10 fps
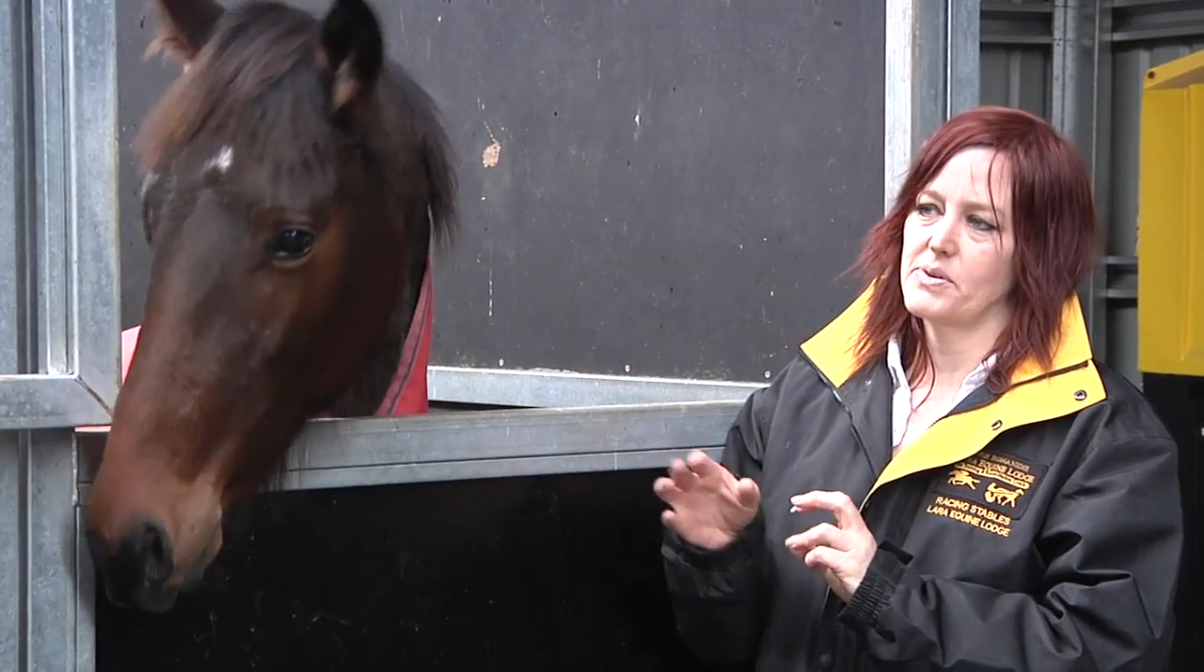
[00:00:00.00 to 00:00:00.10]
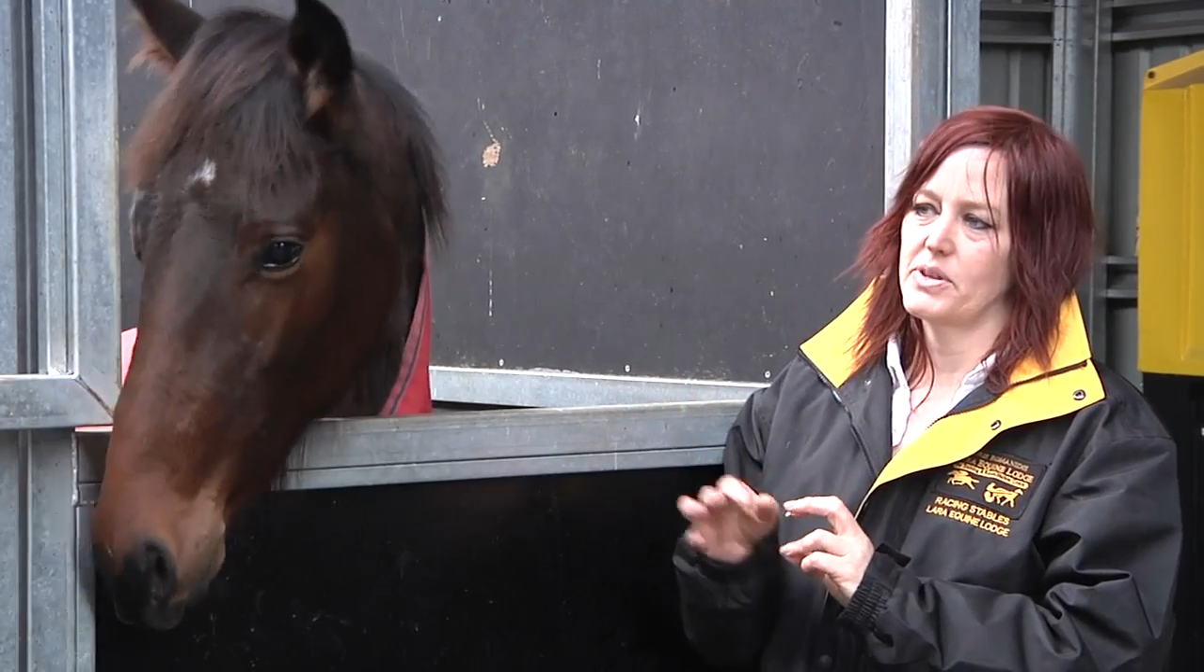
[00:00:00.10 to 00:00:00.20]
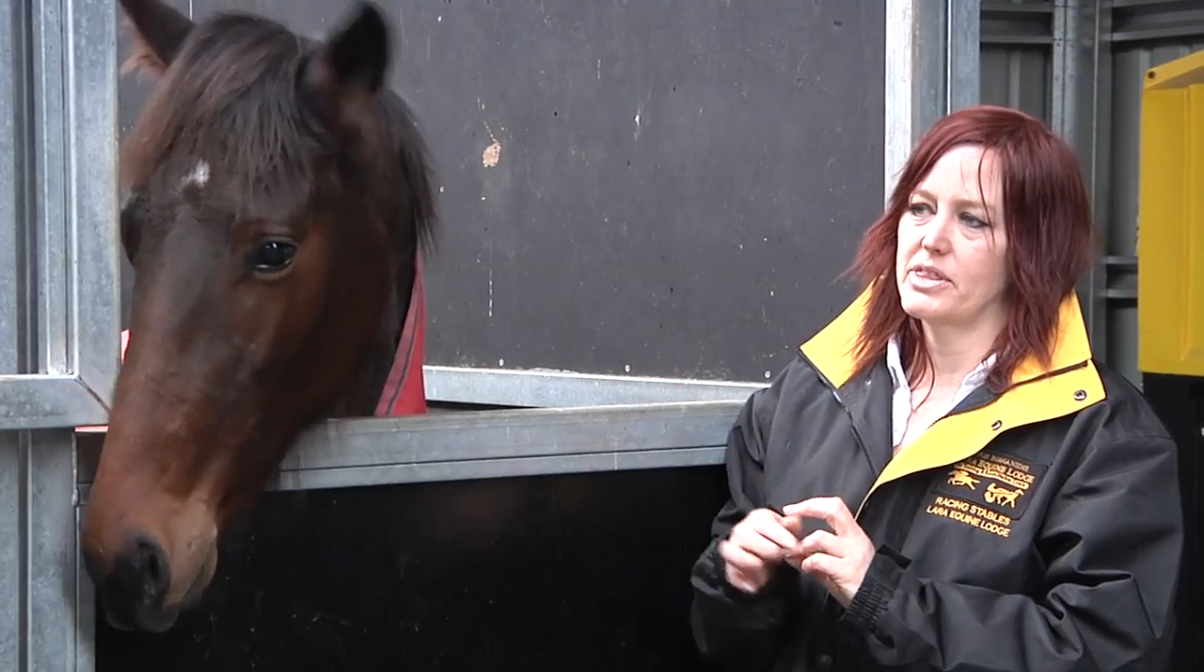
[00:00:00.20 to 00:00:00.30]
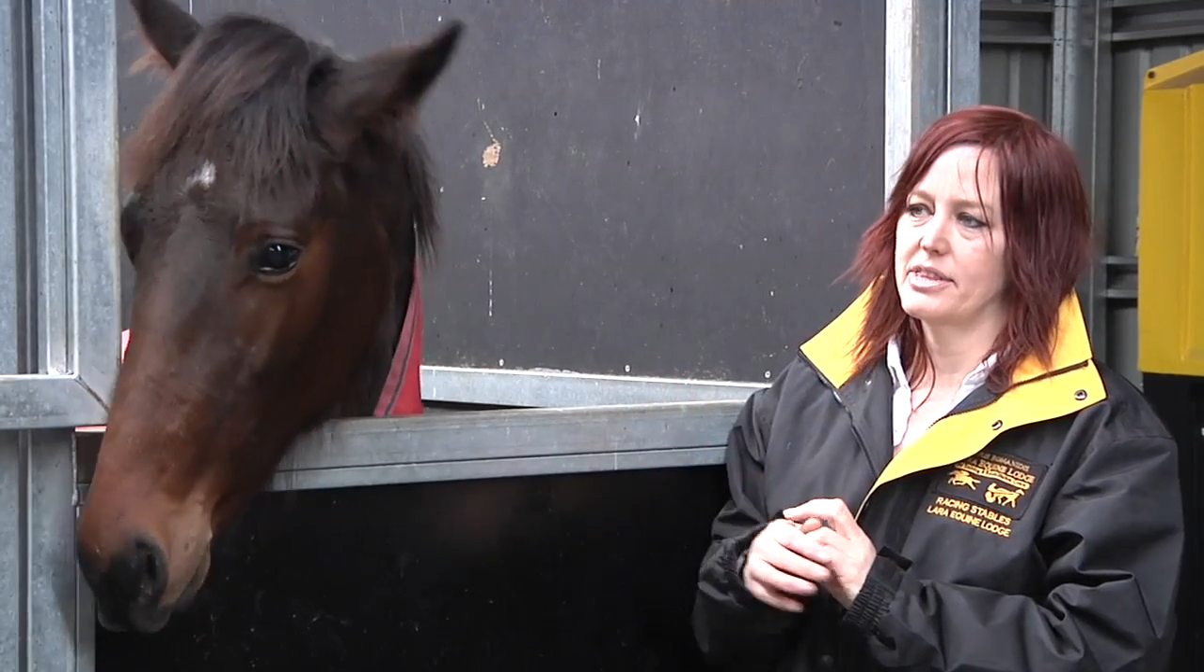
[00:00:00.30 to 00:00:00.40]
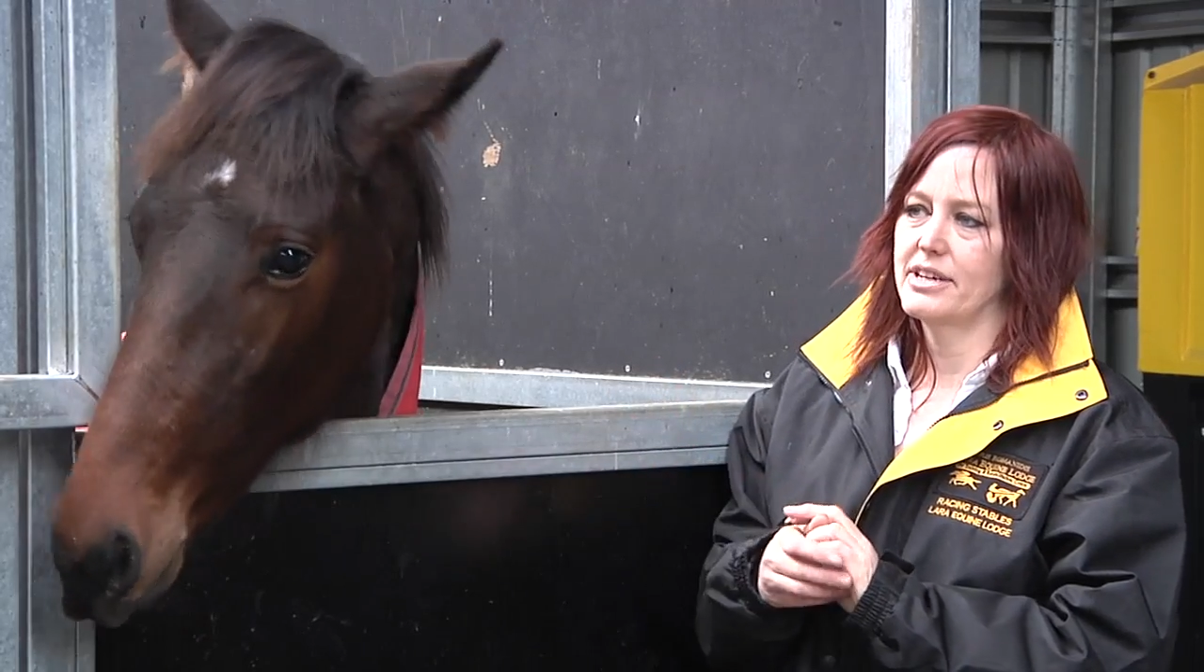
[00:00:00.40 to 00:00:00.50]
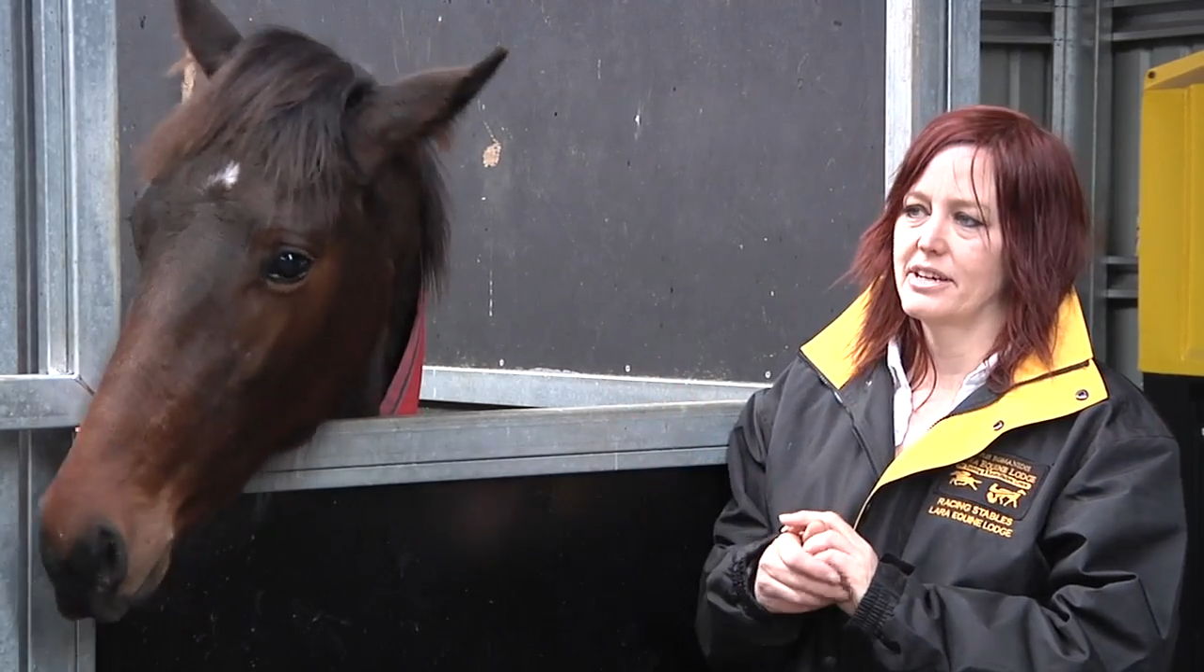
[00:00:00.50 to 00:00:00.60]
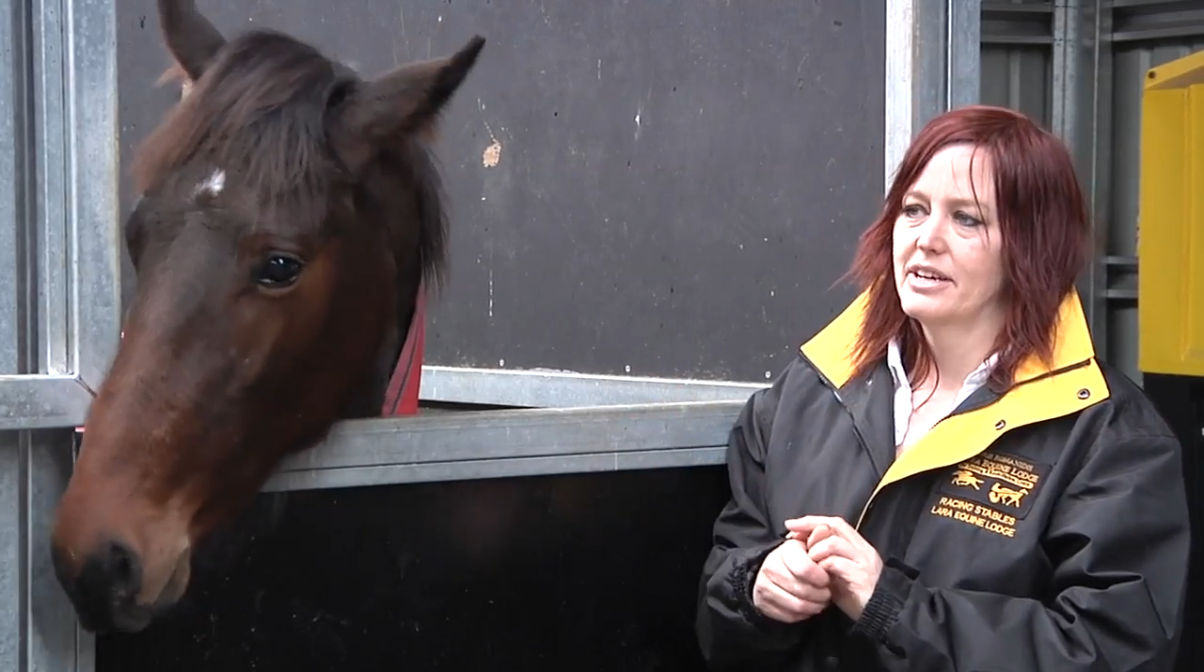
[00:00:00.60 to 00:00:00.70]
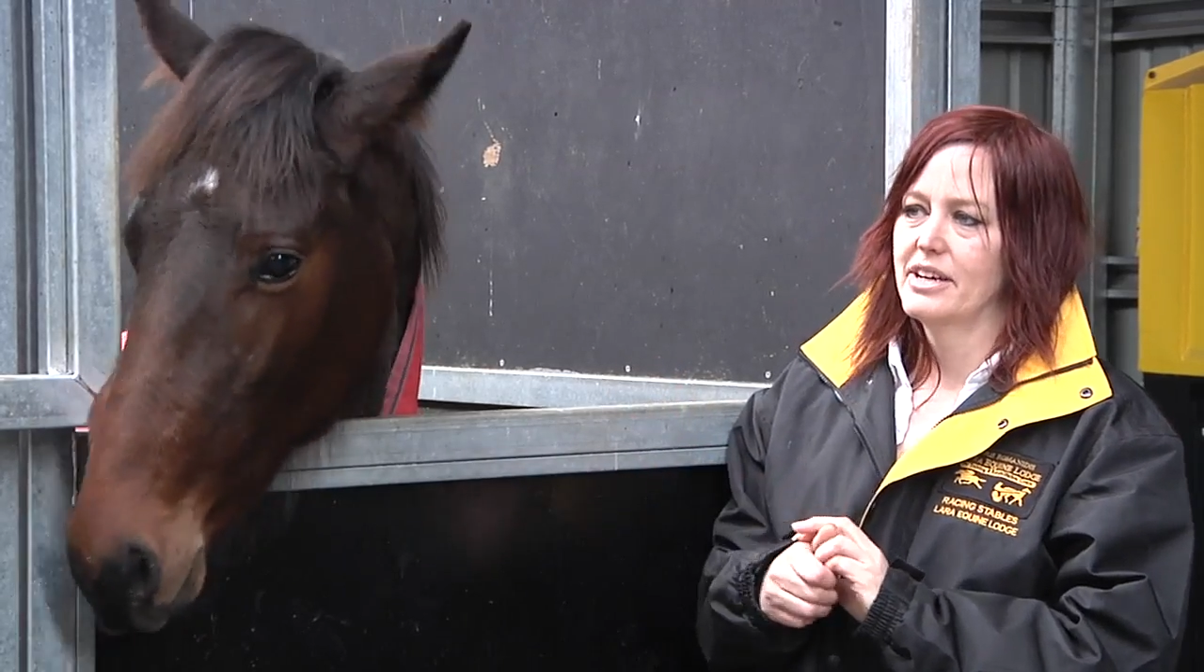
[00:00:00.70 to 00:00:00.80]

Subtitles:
with the